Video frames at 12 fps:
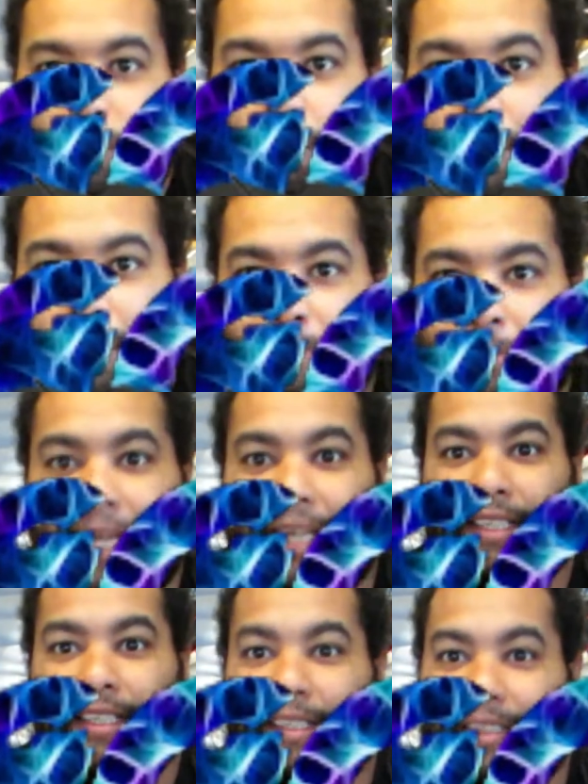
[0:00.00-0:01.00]
Welcome
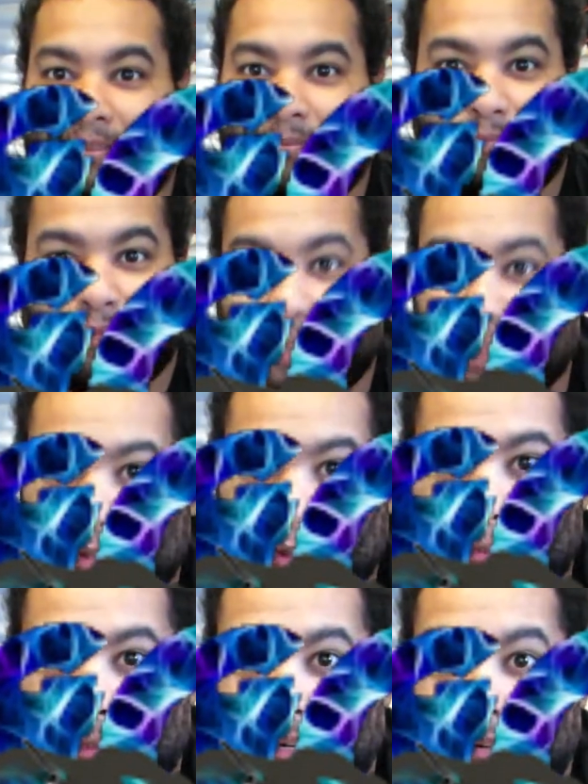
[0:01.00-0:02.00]
back to
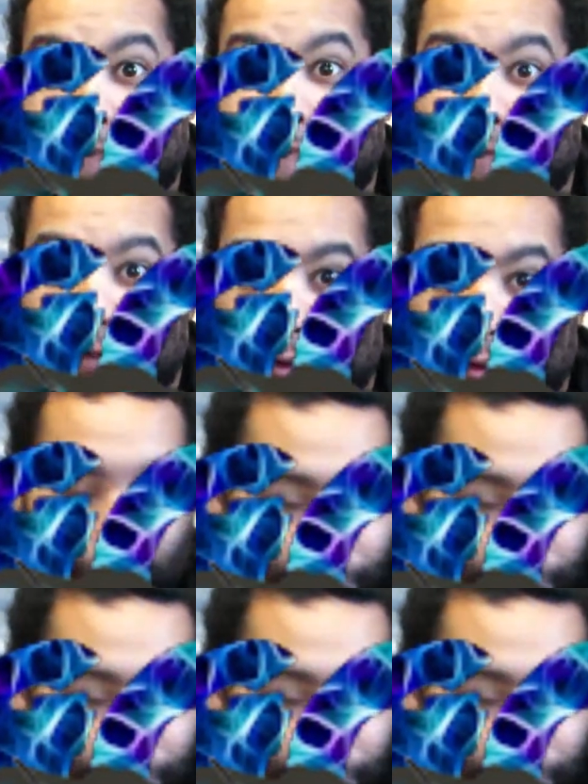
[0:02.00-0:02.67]
part 4.